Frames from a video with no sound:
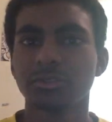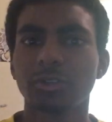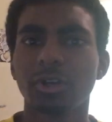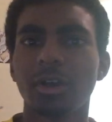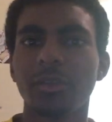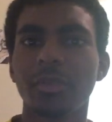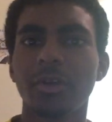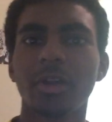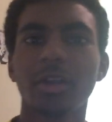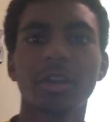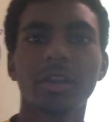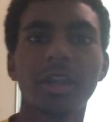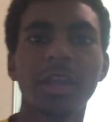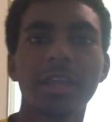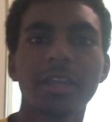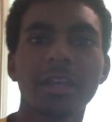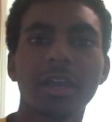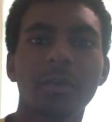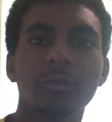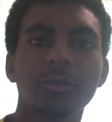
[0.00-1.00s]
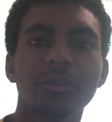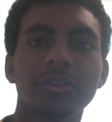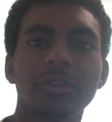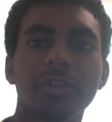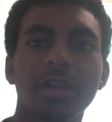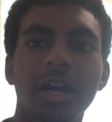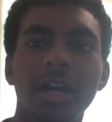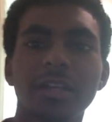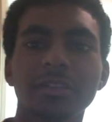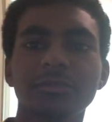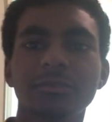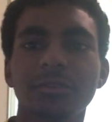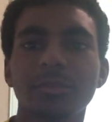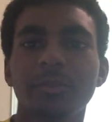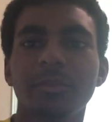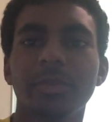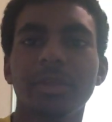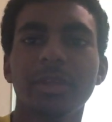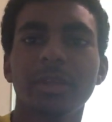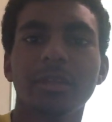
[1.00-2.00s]
So I thought I'd hang out with you guys for a
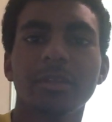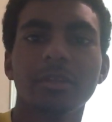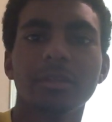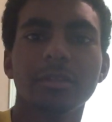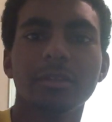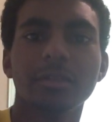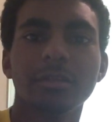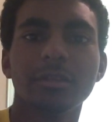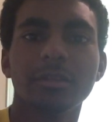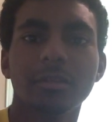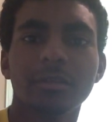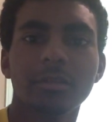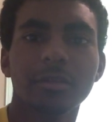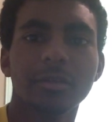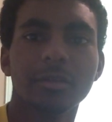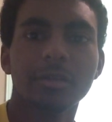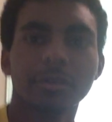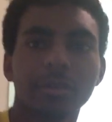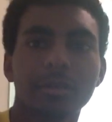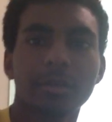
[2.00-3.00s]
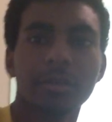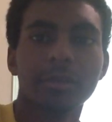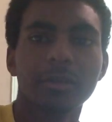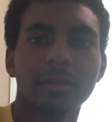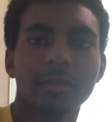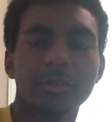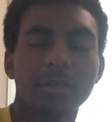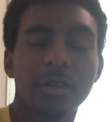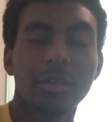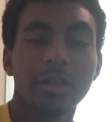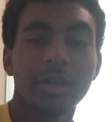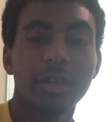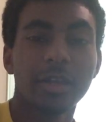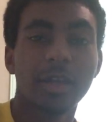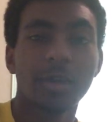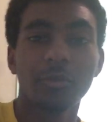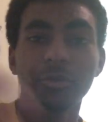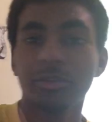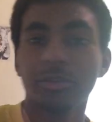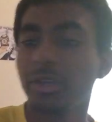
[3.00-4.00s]
bit. Thought I'd hang
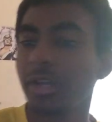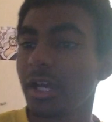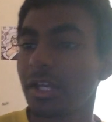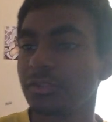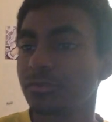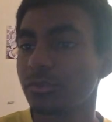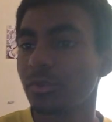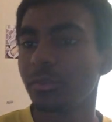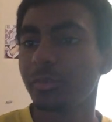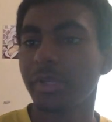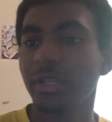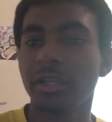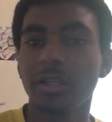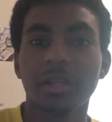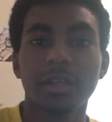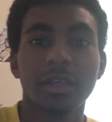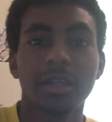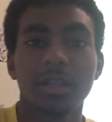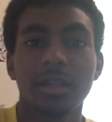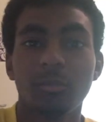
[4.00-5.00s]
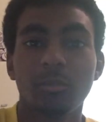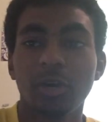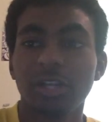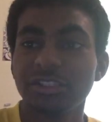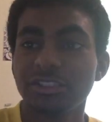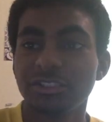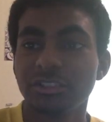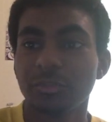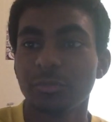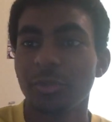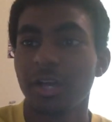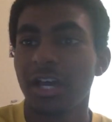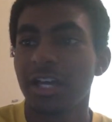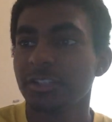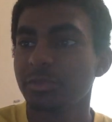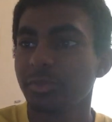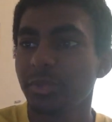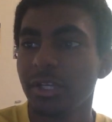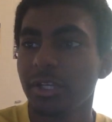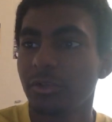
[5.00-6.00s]
out with you guys for a bit. And I'm watching some
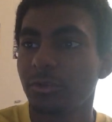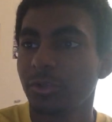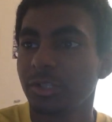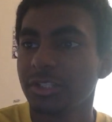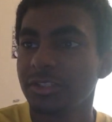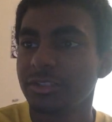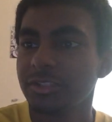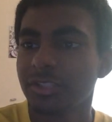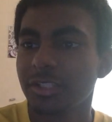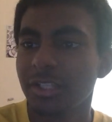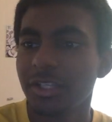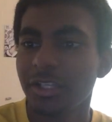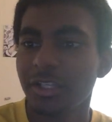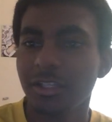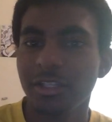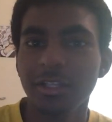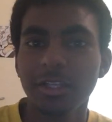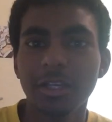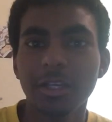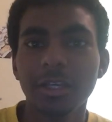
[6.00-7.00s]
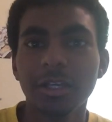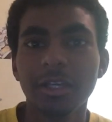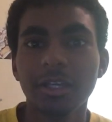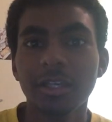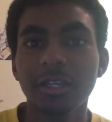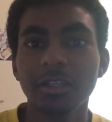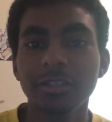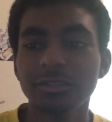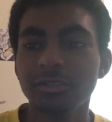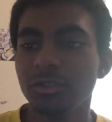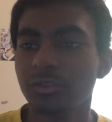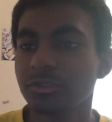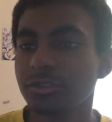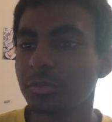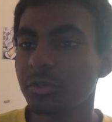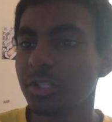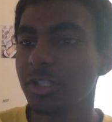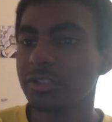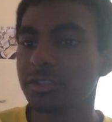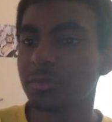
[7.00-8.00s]
Cosplay Chris and he's doing
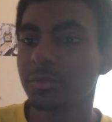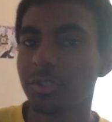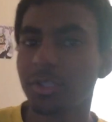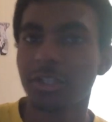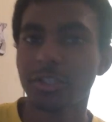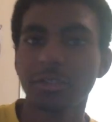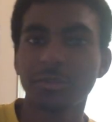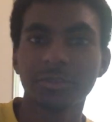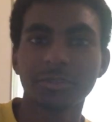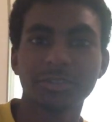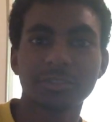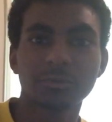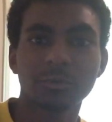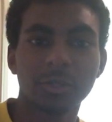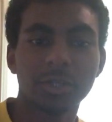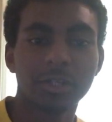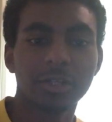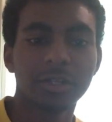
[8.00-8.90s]
some custom collectibles as well.